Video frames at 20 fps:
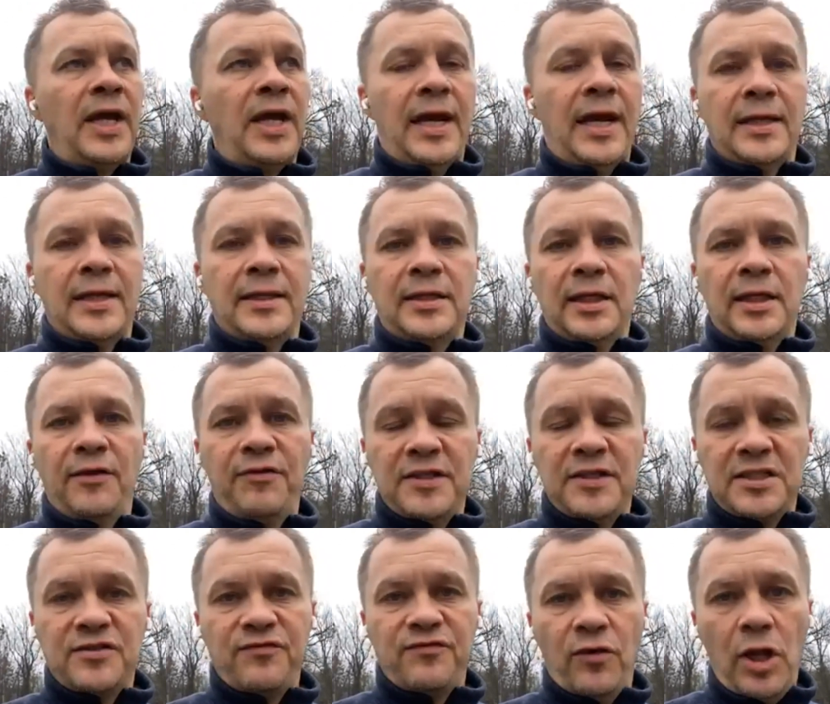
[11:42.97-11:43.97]
And if
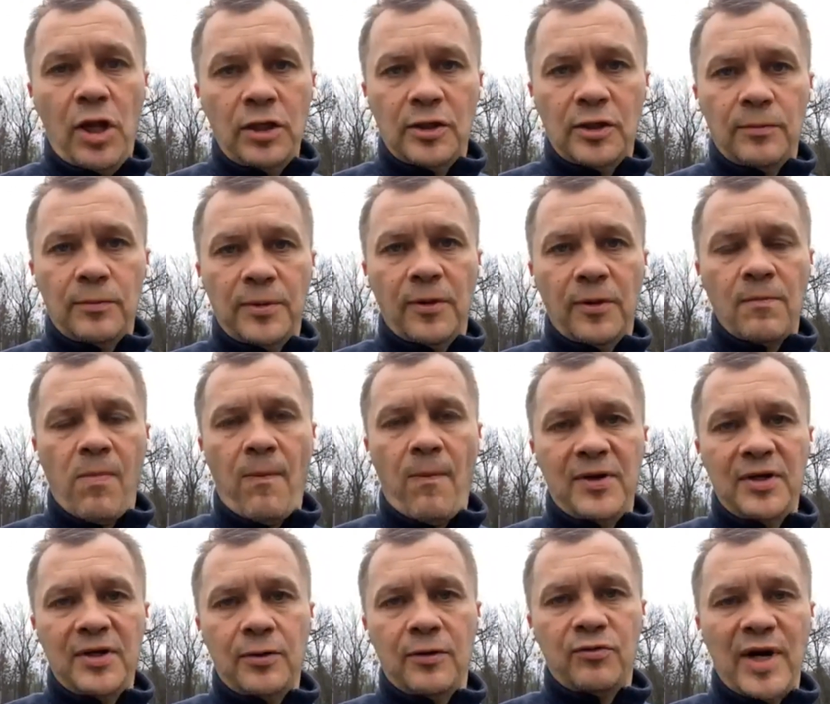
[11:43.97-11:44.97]
it is vulnerable,
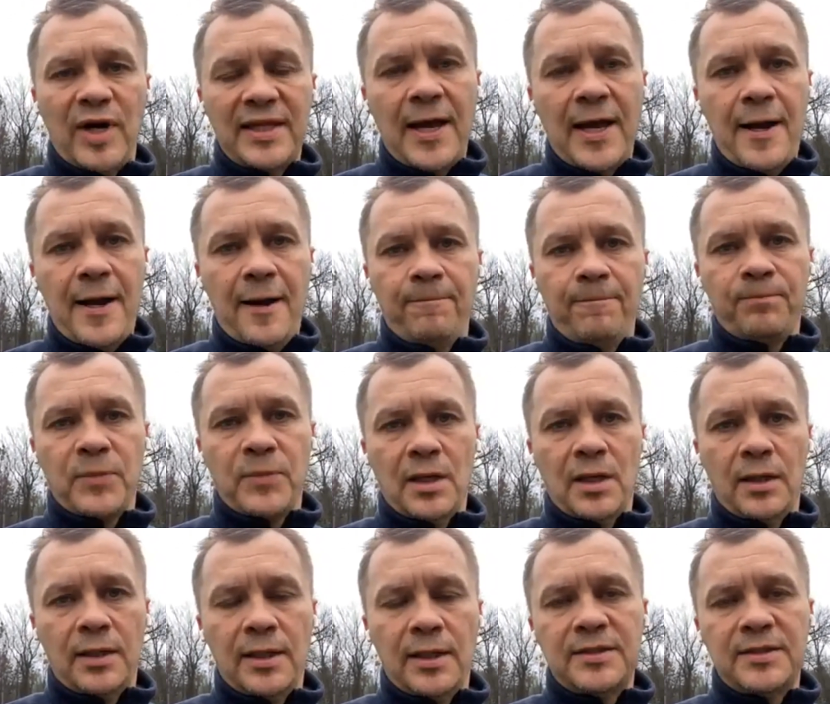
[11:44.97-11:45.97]
right now
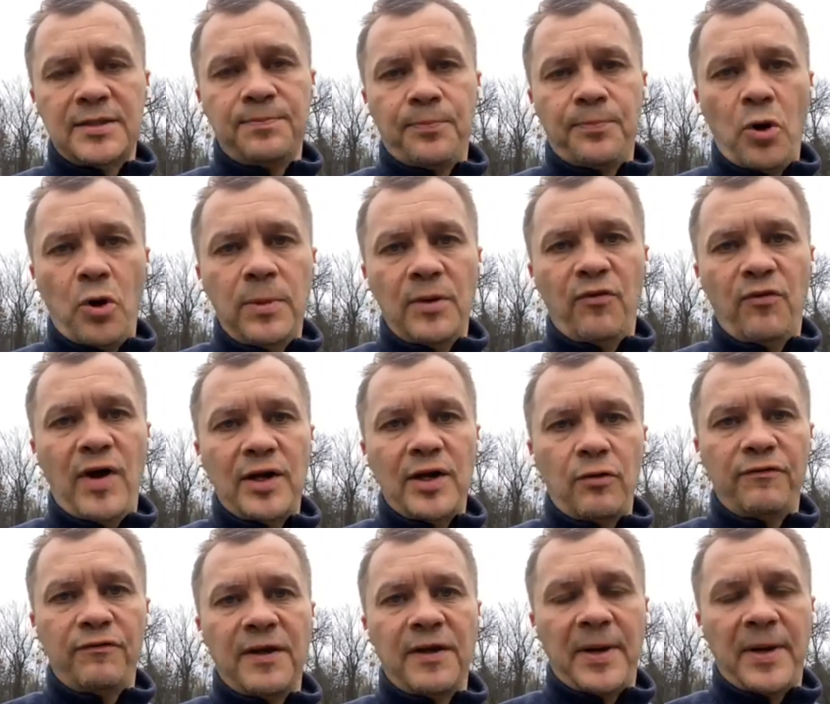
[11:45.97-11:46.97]
it's probably one
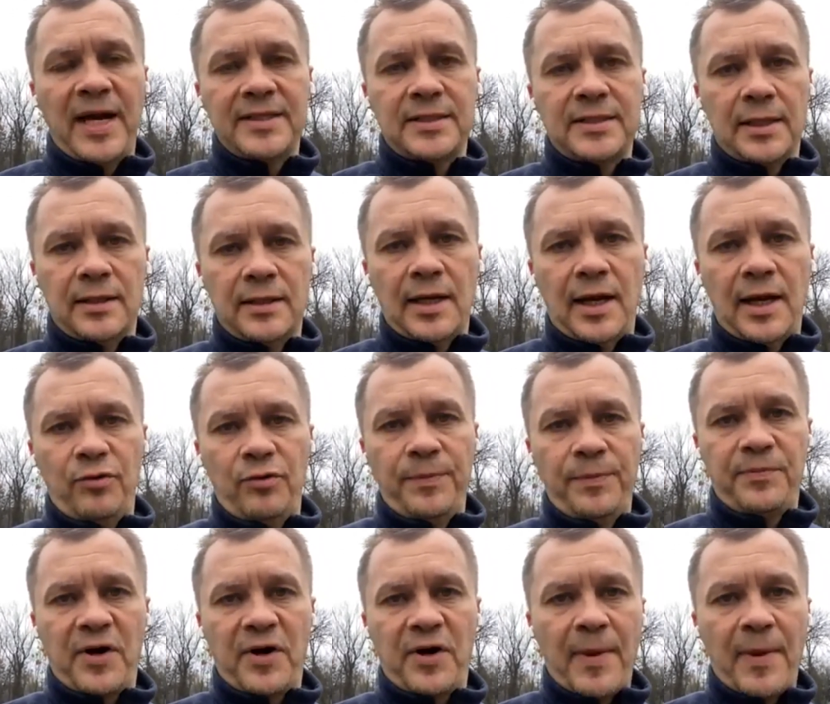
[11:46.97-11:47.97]
of the best, and I'll
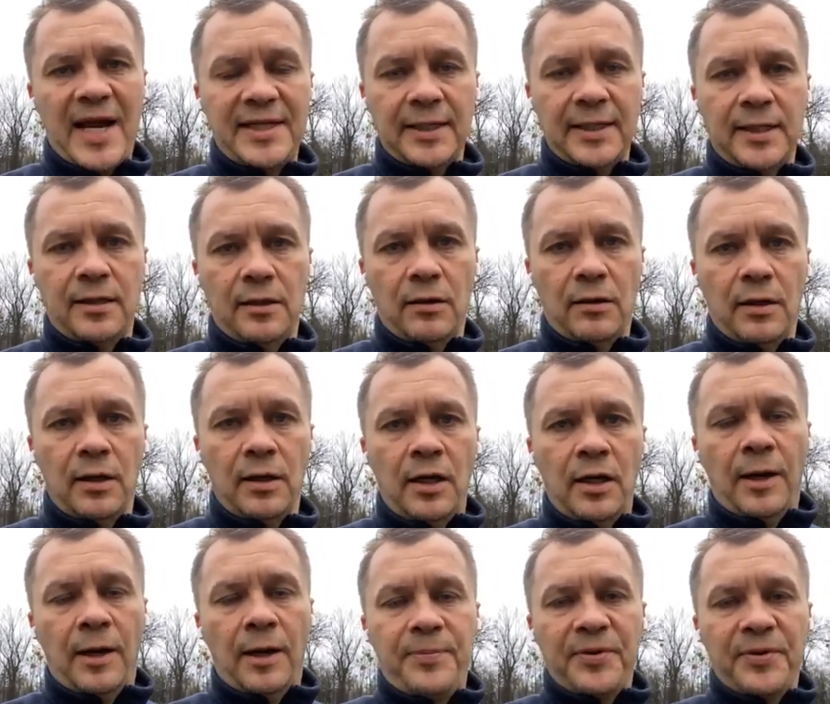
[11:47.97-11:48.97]
be pragmatic here,
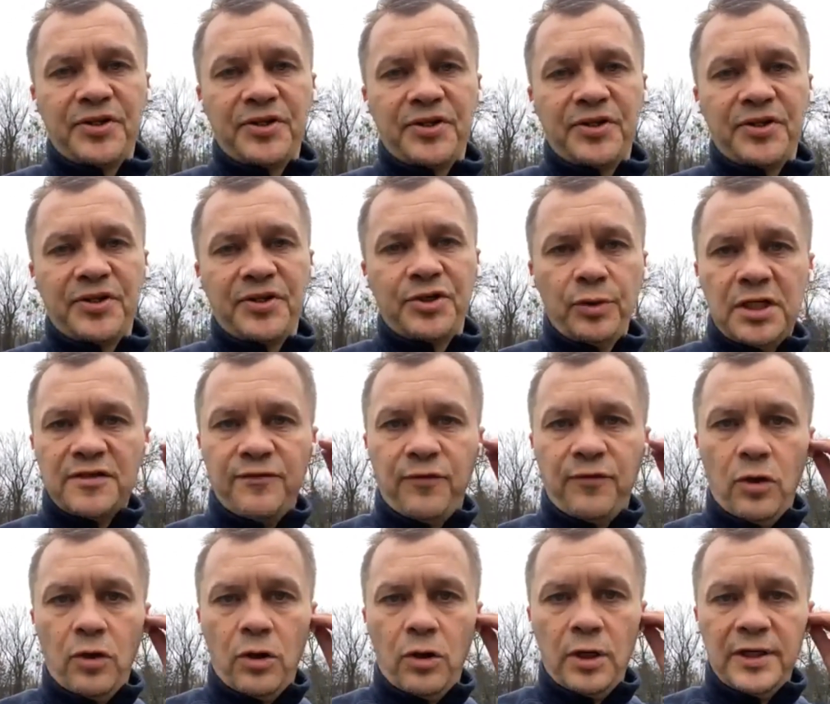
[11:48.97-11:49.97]

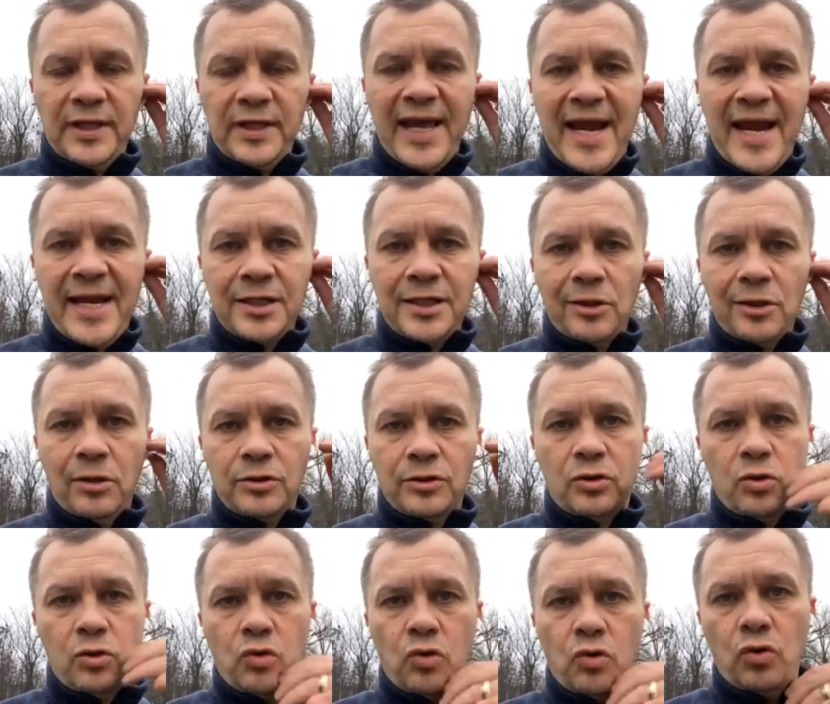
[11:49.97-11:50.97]
opportunities for
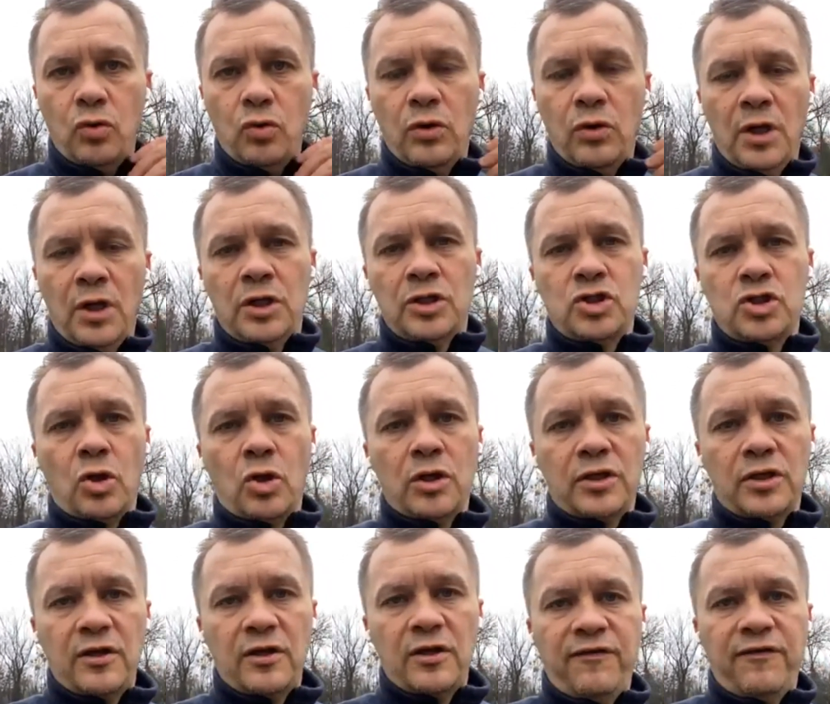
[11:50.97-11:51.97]
NATO to
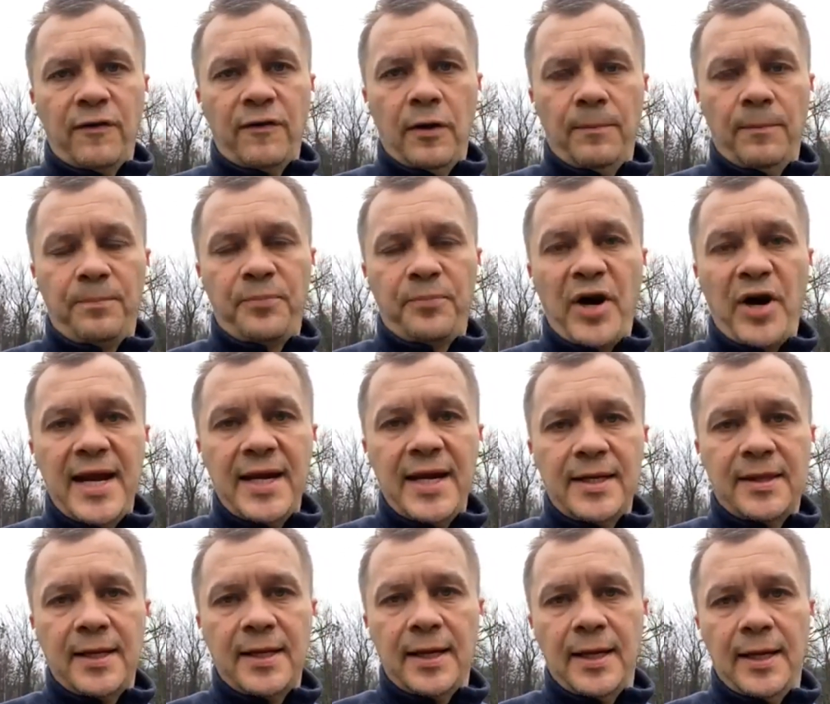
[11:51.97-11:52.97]
sort of
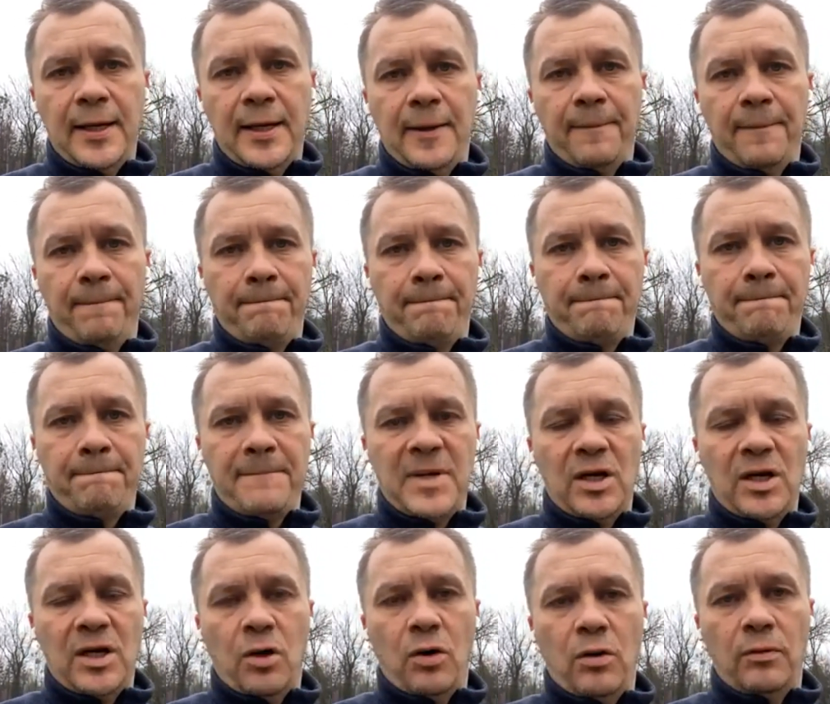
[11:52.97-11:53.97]
break the
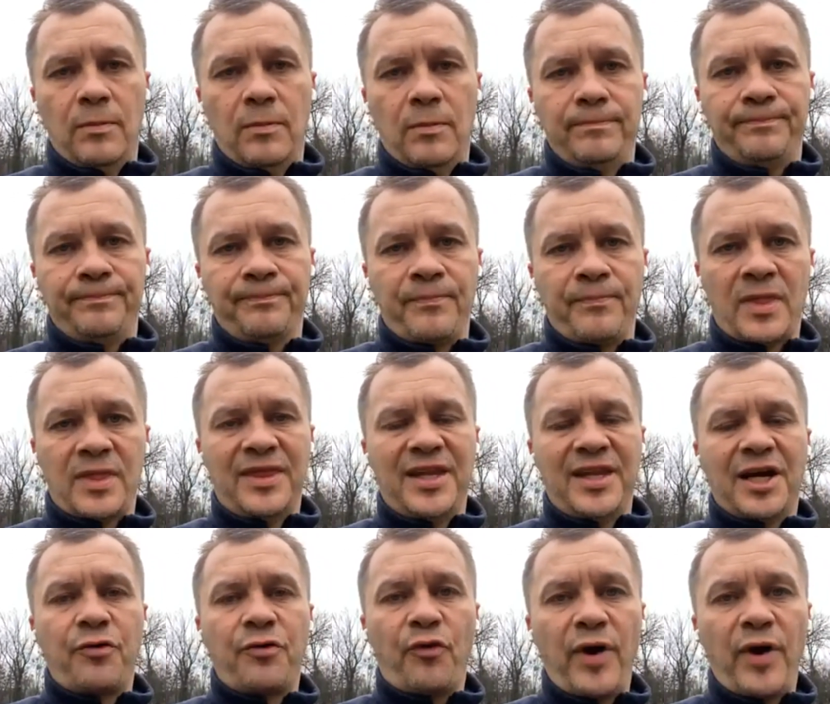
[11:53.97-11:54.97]

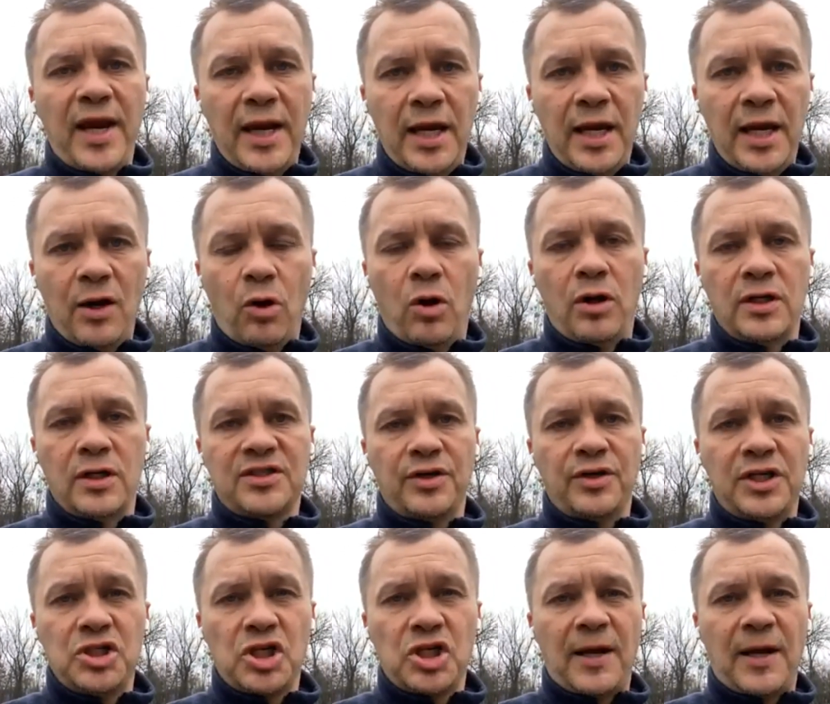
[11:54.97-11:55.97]
degree or
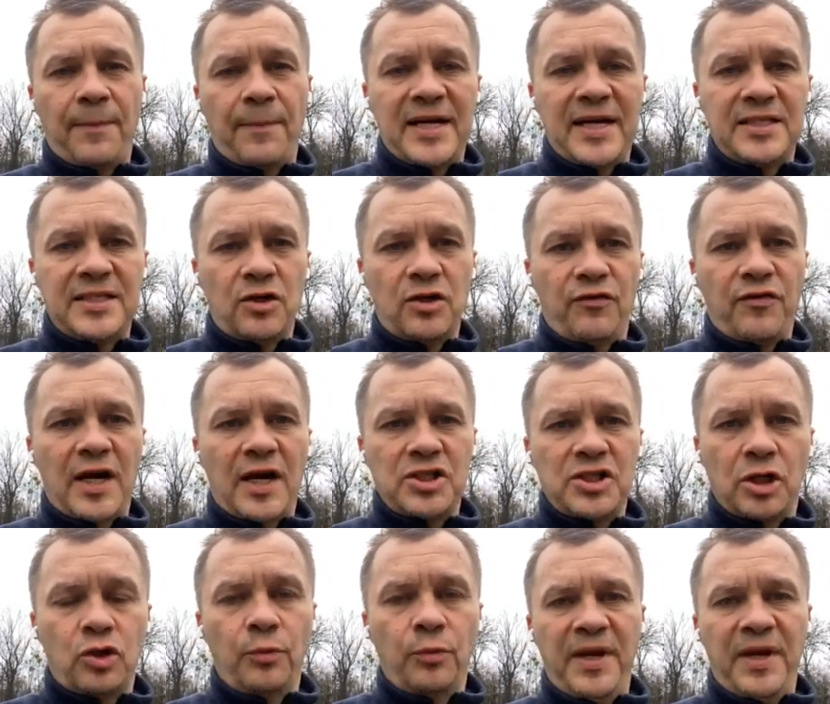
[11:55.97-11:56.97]
strategic capacity of
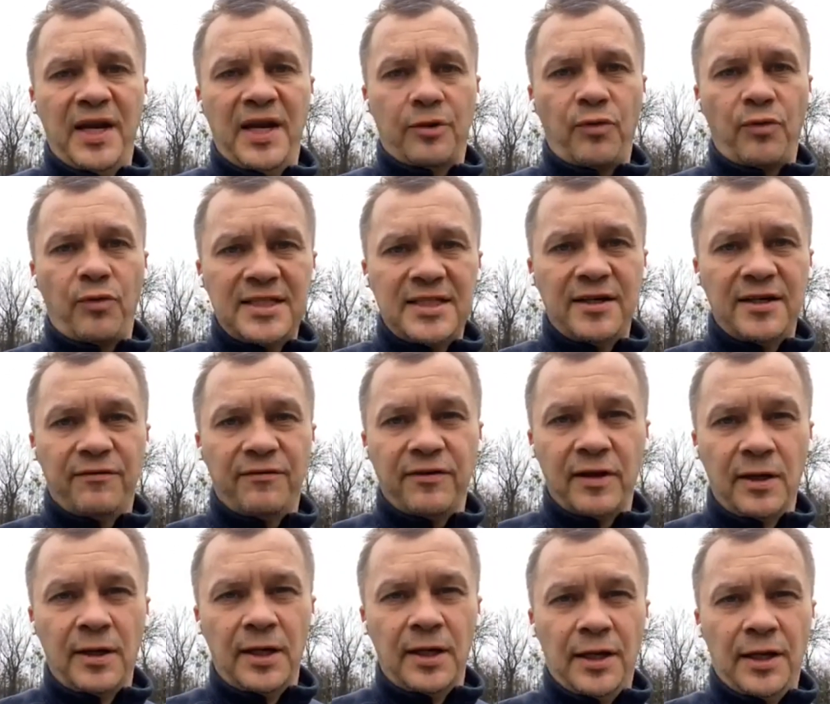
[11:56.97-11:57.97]
Russia to be aggressive
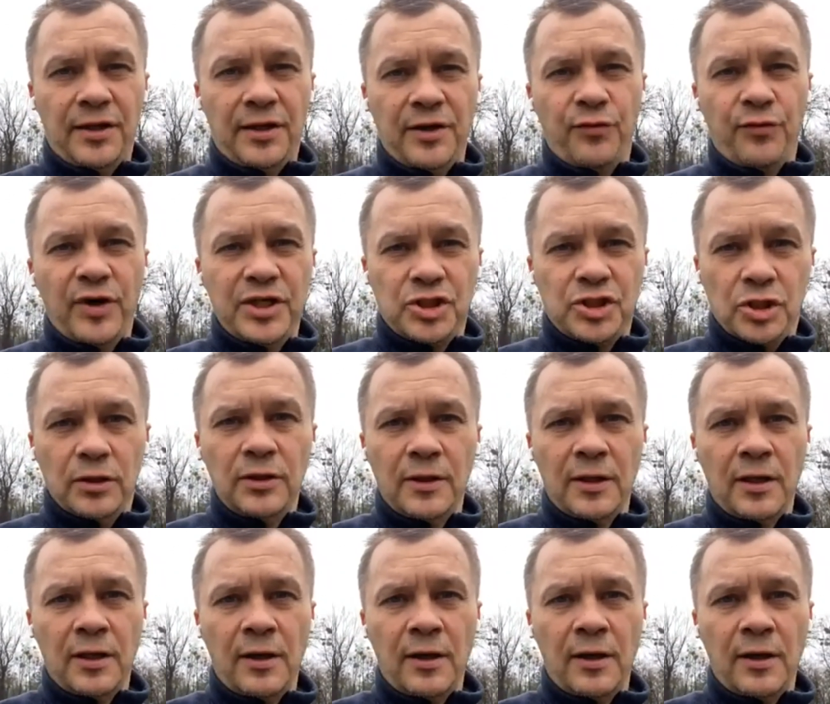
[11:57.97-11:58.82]
in the region.